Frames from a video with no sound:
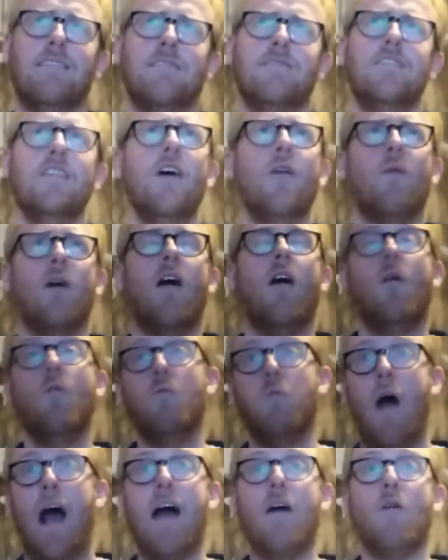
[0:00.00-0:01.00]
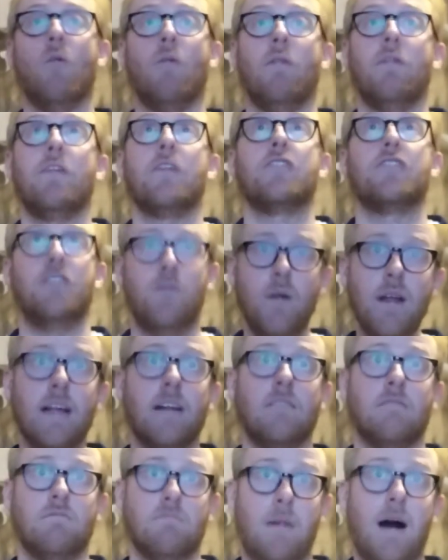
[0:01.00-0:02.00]
No. Oh, wow. They're
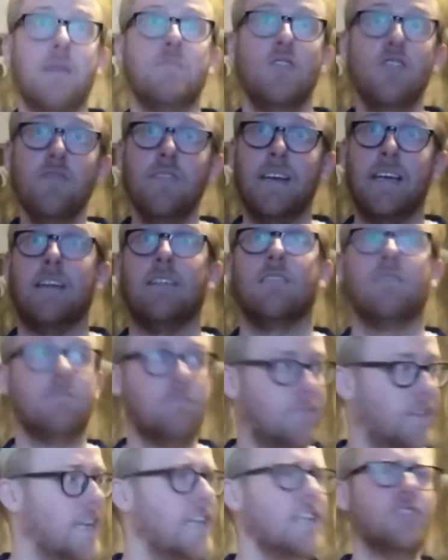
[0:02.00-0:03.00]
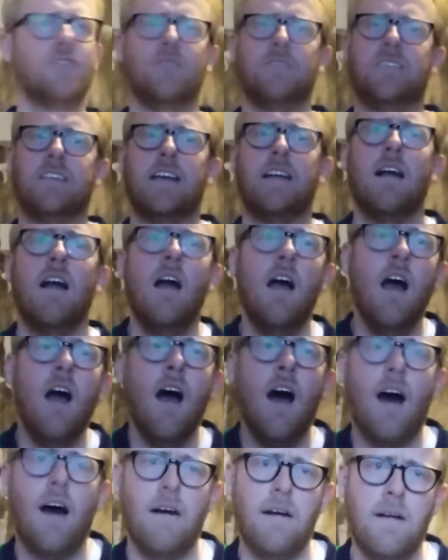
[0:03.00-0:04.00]
doing my movie. Interesting.
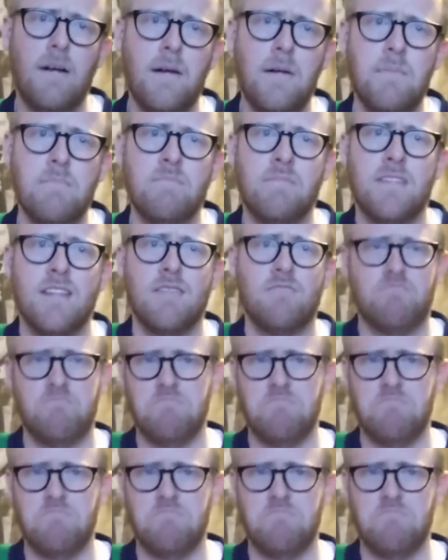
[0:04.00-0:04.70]
You